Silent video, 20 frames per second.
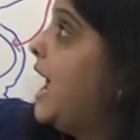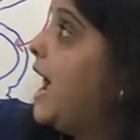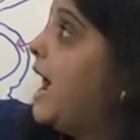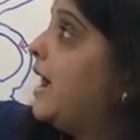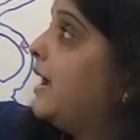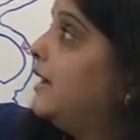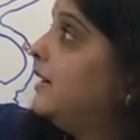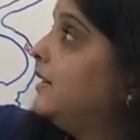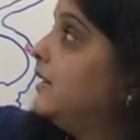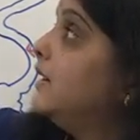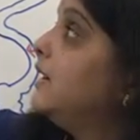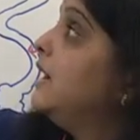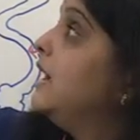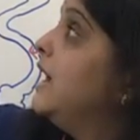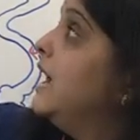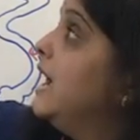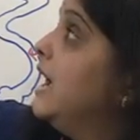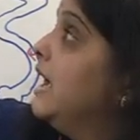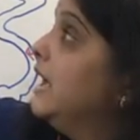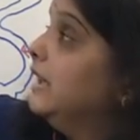and
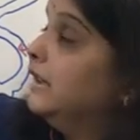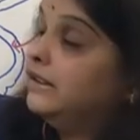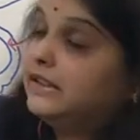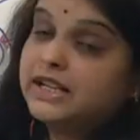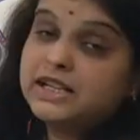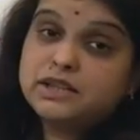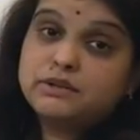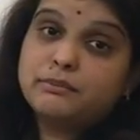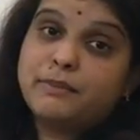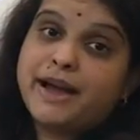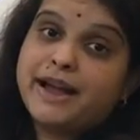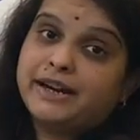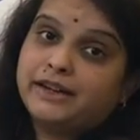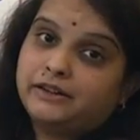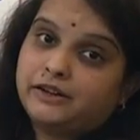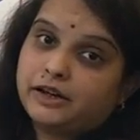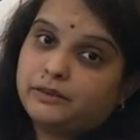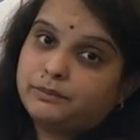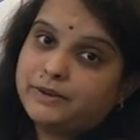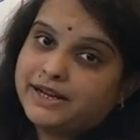this
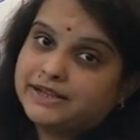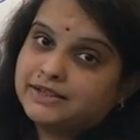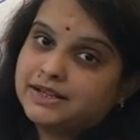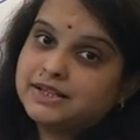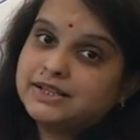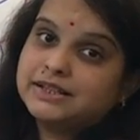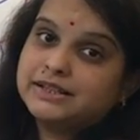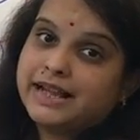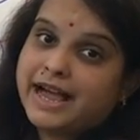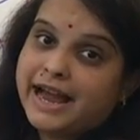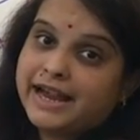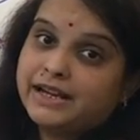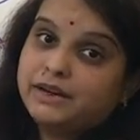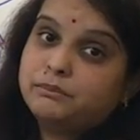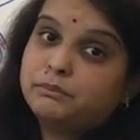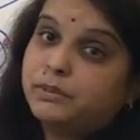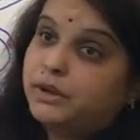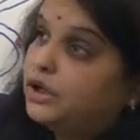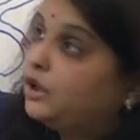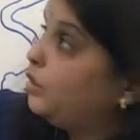myenteric plexus
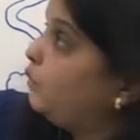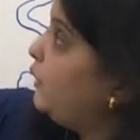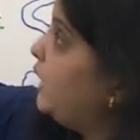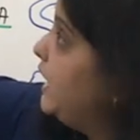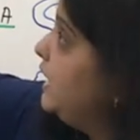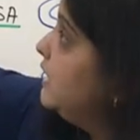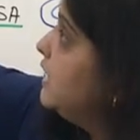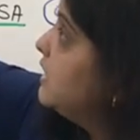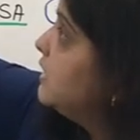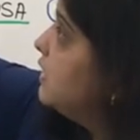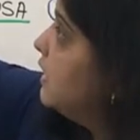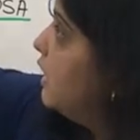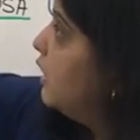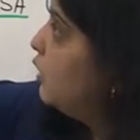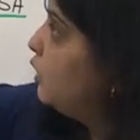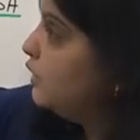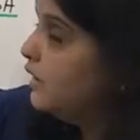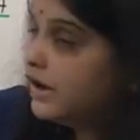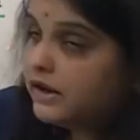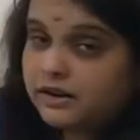lying between the
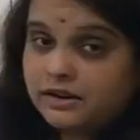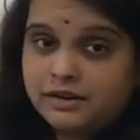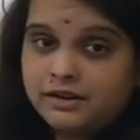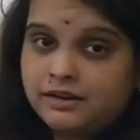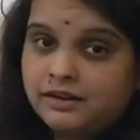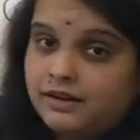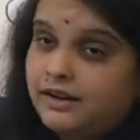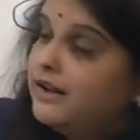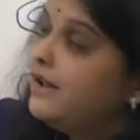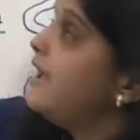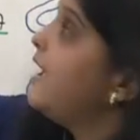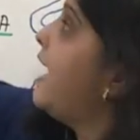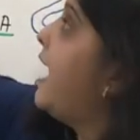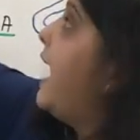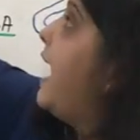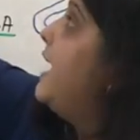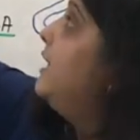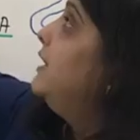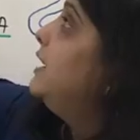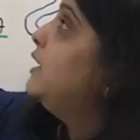circular
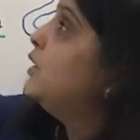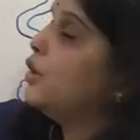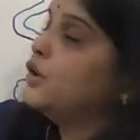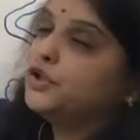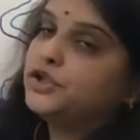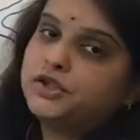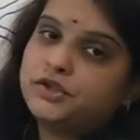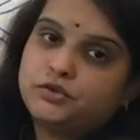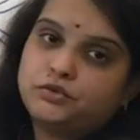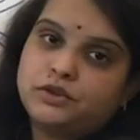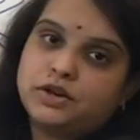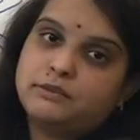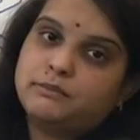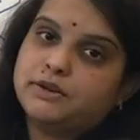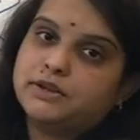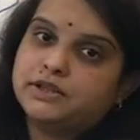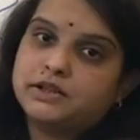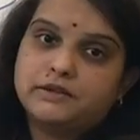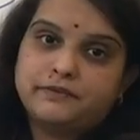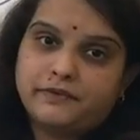and the longitudinal
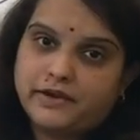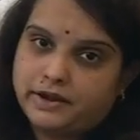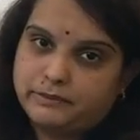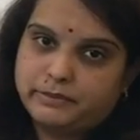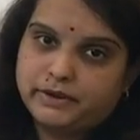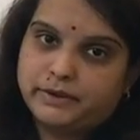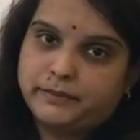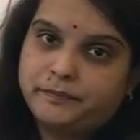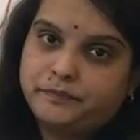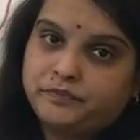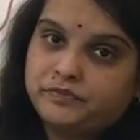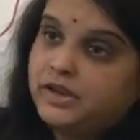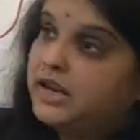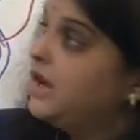muscle fiber.